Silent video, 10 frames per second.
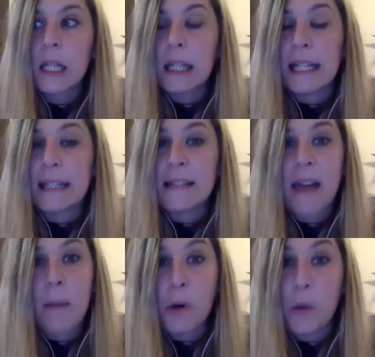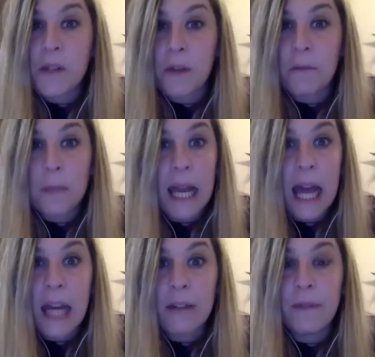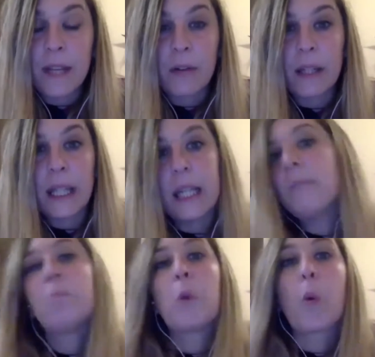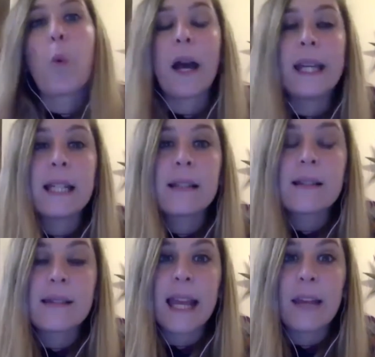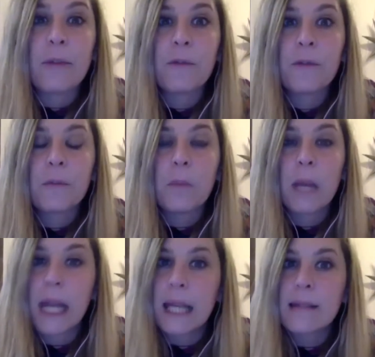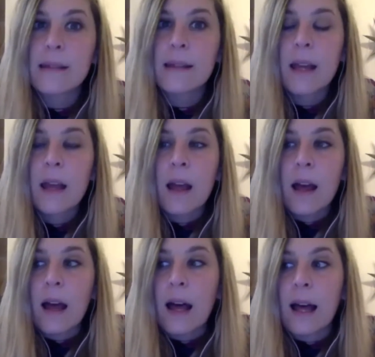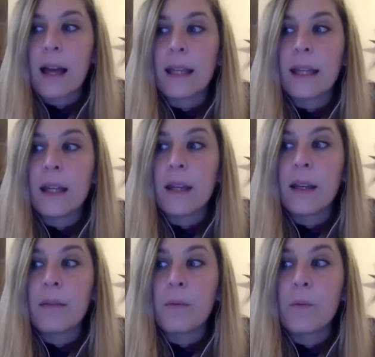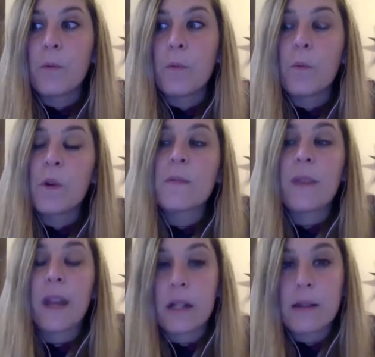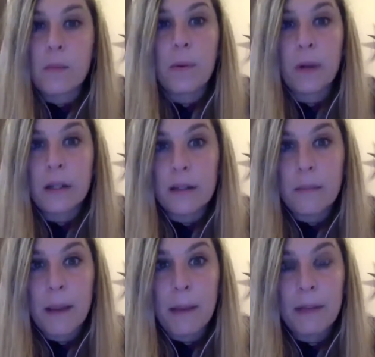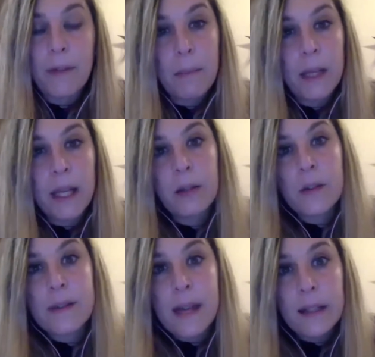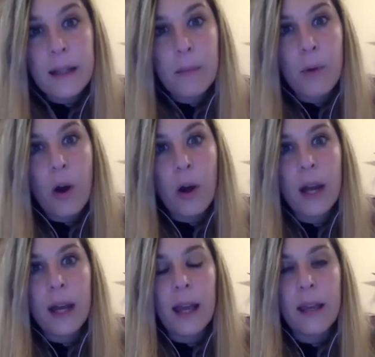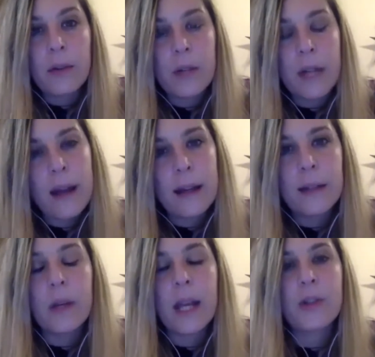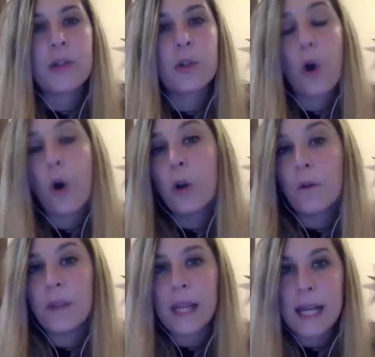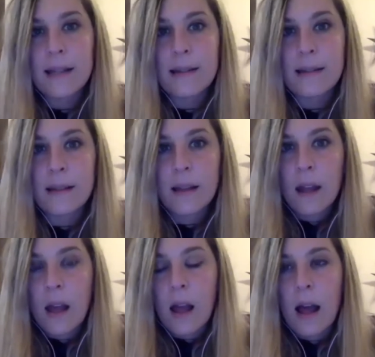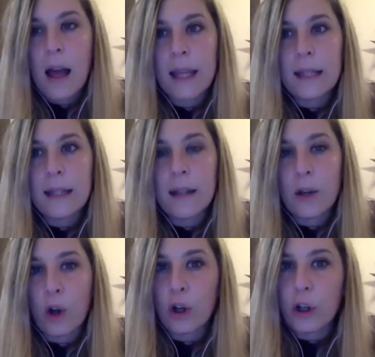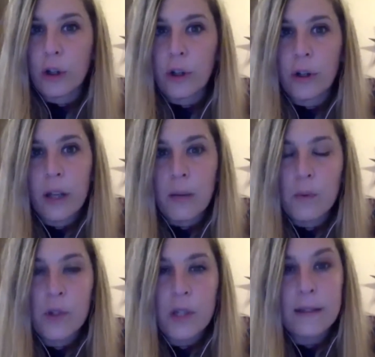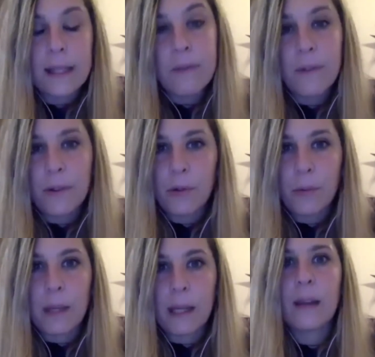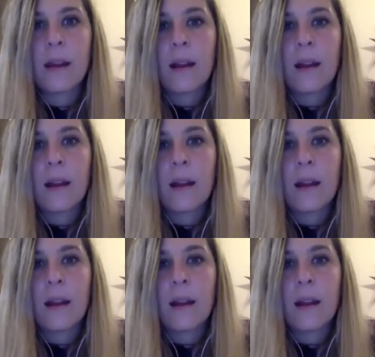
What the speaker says: in the suburbs of Milan, very quiet, safe place. I was very supported by my family. I could study abroad. I could get an education. All of this I didn't earn. It was just given to me.